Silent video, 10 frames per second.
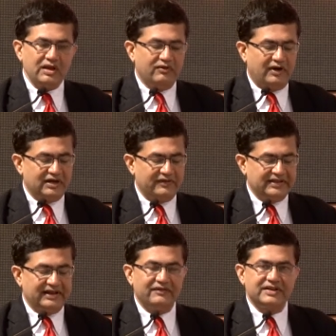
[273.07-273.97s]
worked with
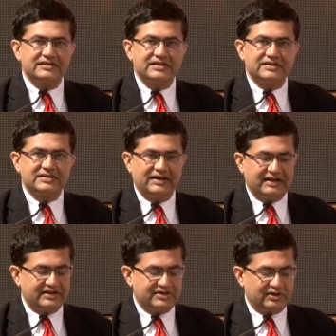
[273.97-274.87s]
the investors
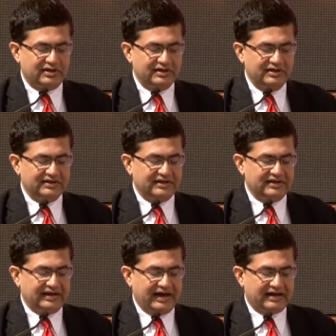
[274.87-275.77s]
and ensured that
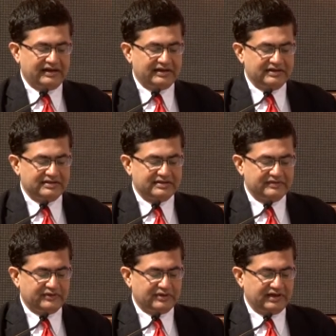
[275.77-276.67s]
they get returns
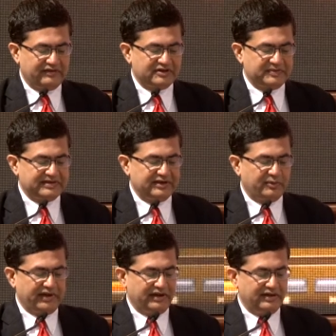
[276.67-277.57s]
for the investments they have
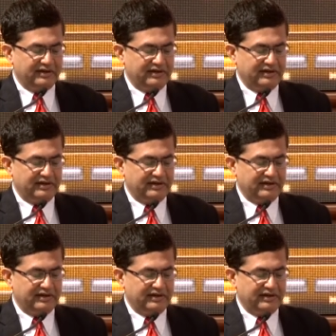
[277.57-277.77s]
made.